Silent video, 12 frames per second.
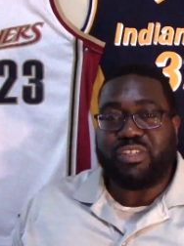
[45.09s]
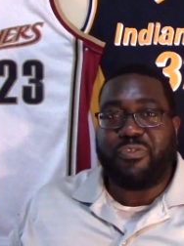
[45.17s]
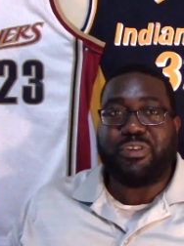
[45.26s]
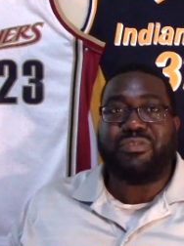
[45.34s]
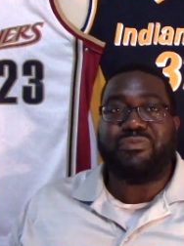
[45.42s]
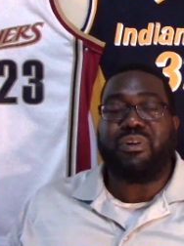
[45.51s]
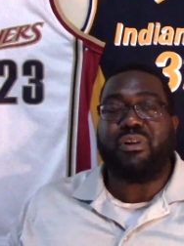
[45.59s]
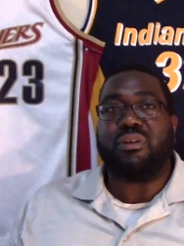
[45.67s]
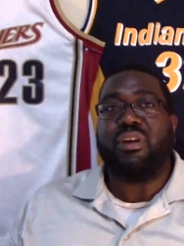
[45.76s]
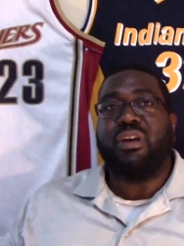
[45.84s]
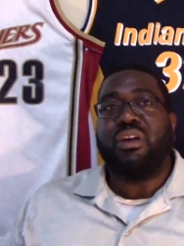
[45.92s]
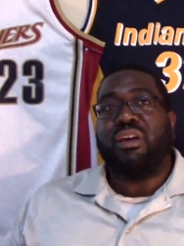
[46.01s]
First of
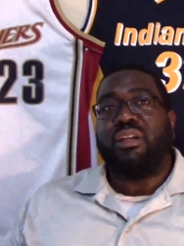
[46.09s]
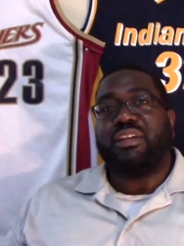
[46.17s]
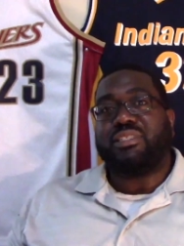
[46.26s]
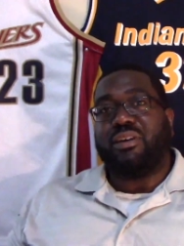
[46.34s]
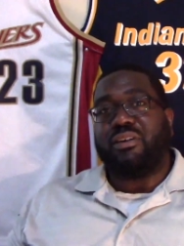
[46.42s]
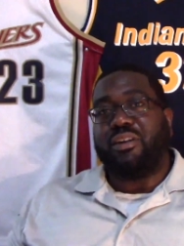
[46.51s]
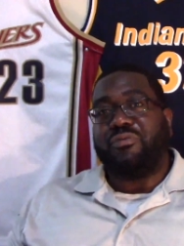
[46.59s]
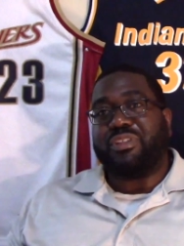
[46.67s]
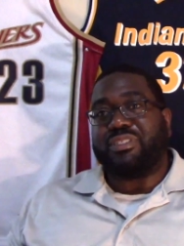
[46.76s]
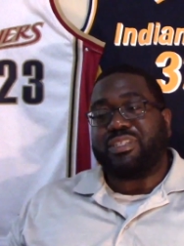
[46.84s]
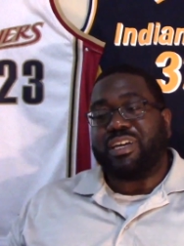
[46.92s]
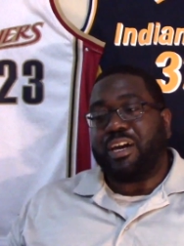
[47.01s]
all, let's start off at
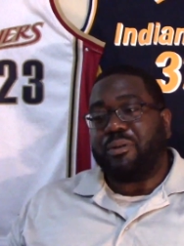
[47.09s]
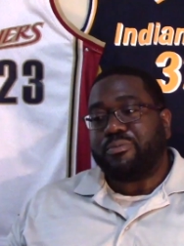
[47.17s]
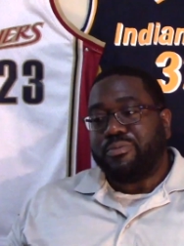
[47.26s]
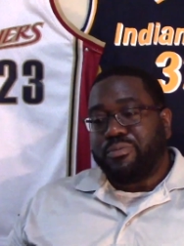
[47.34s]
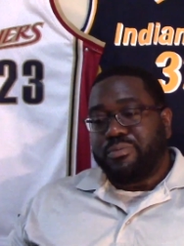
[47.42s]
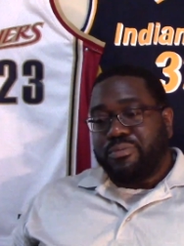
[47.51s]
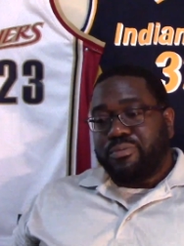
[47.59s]
the top.